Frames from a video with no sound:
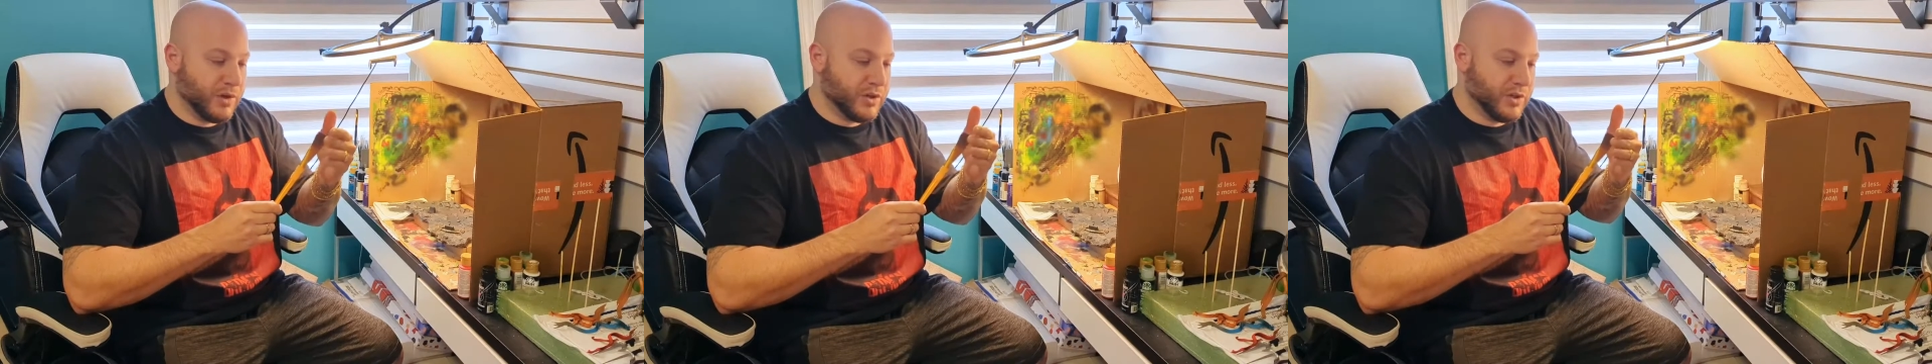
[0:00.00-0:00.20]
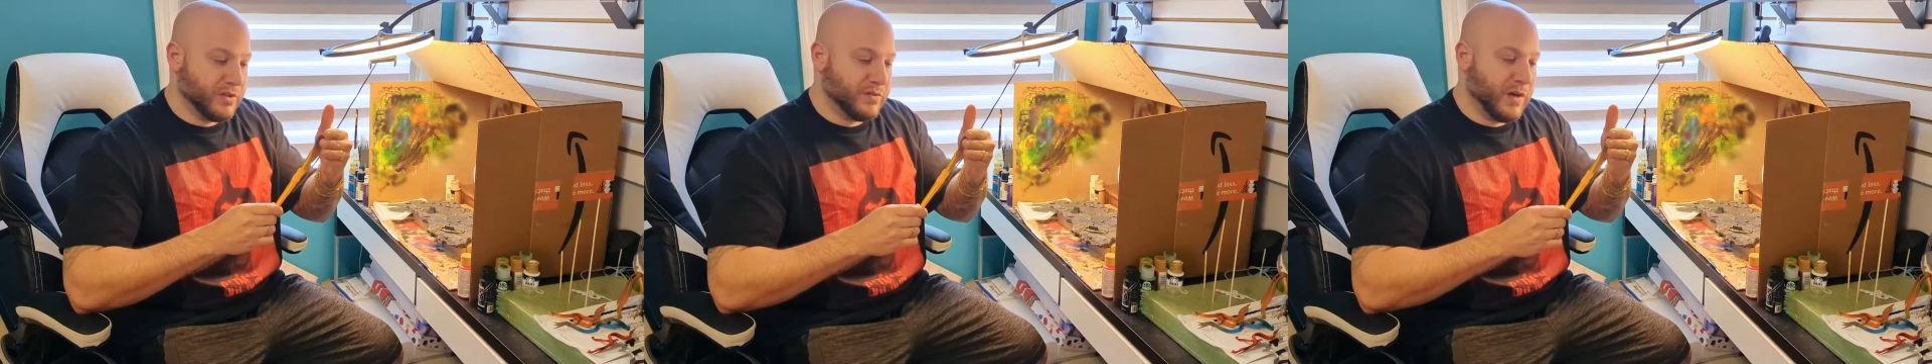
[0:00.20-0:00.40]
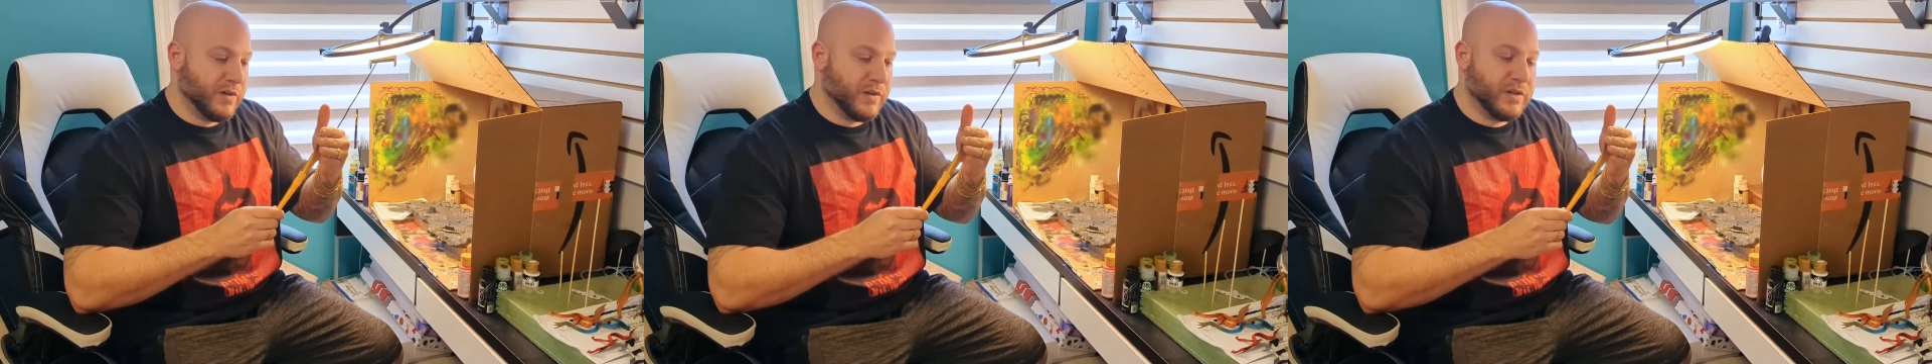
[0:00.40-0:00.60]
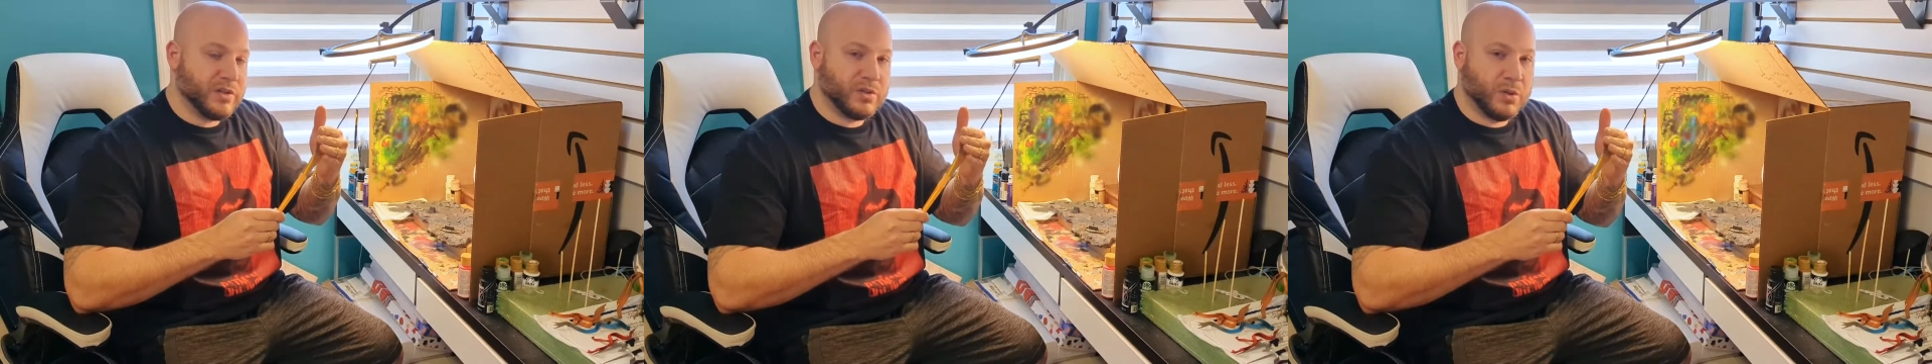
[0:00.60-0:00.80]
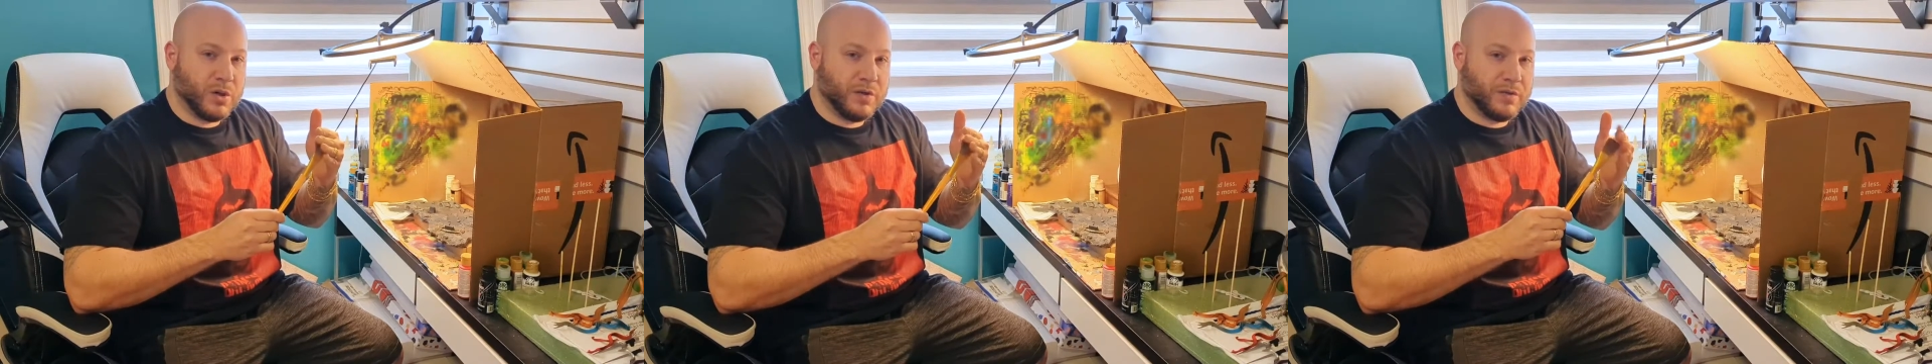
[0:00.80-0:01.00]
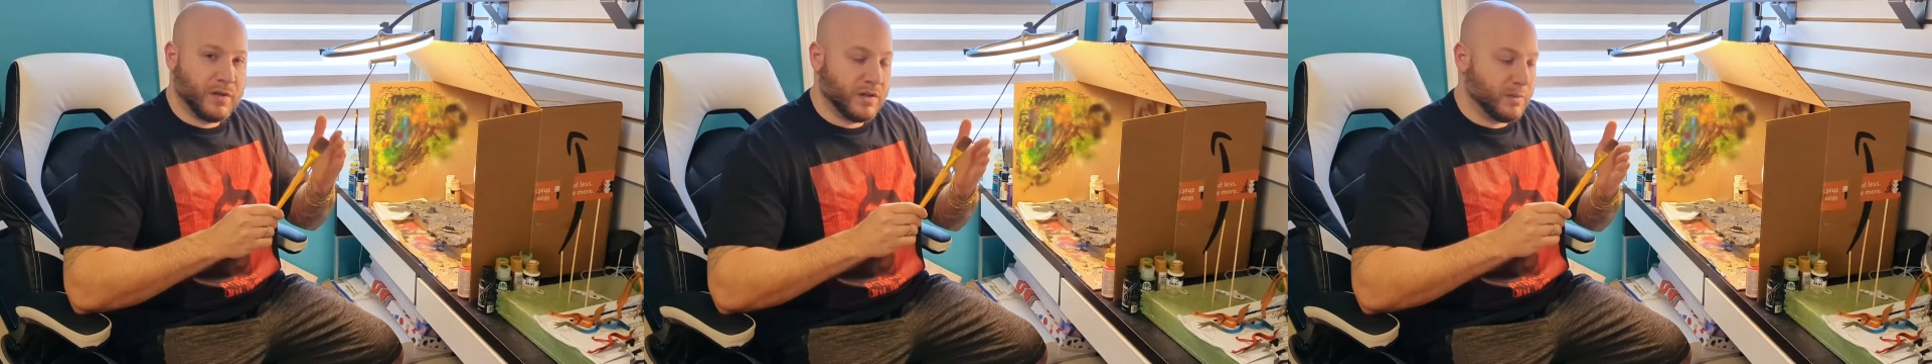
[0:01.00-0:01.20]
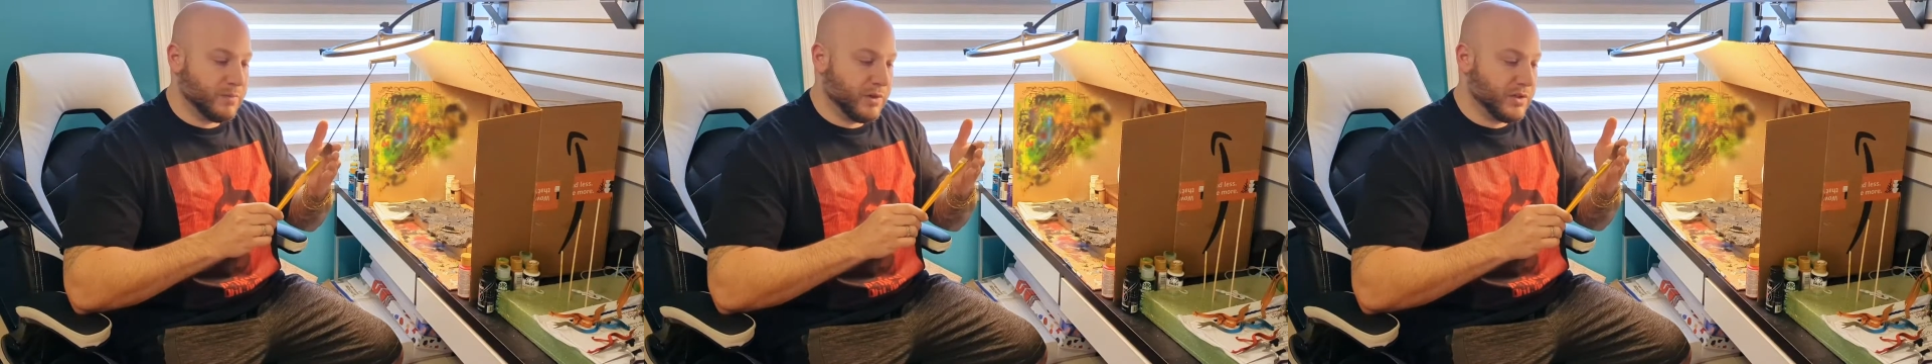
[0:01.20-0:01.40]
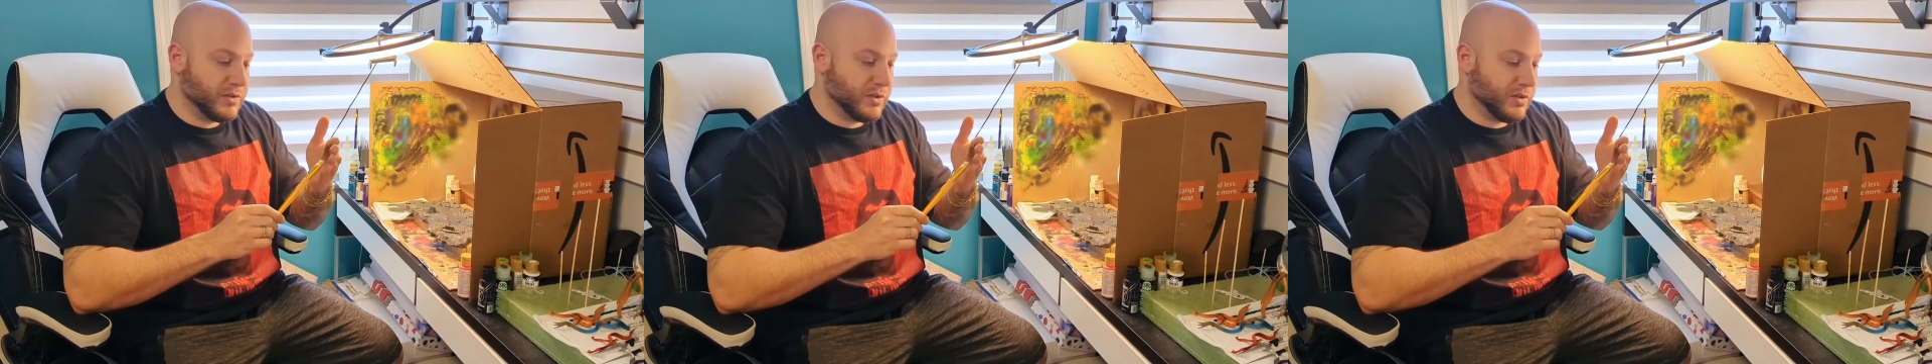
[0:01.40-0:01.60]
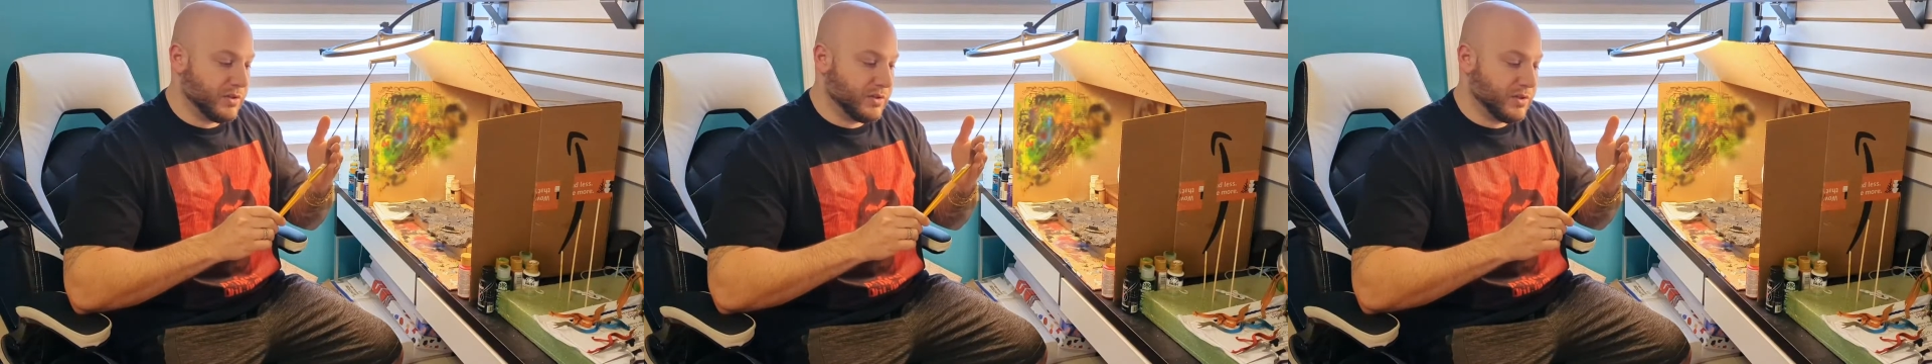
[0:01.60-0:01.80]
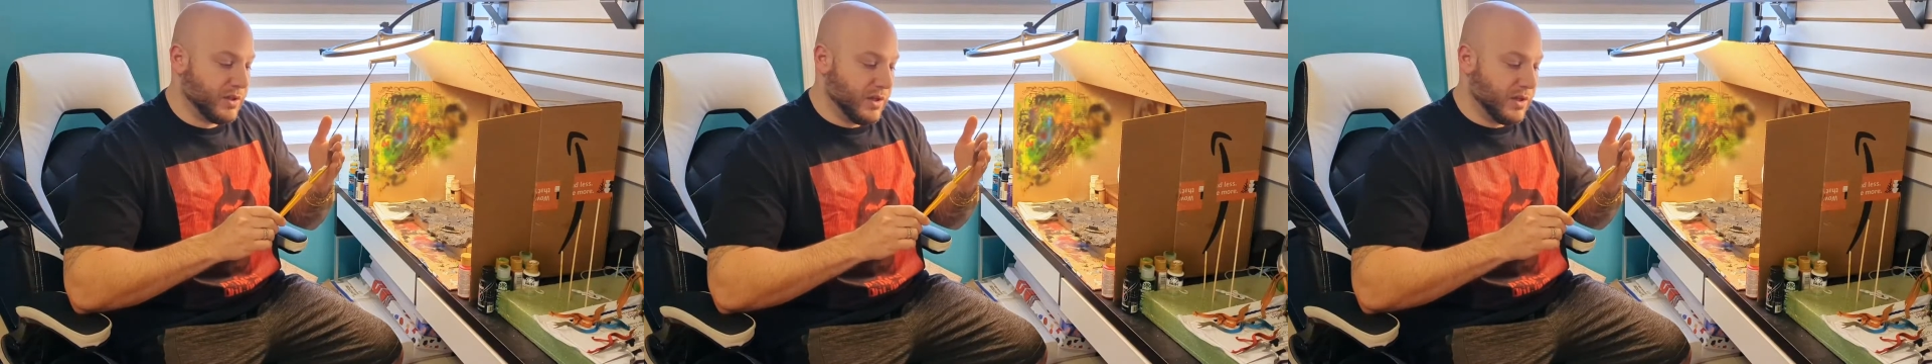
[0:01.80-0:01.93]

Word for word: It's very soft on the bristles.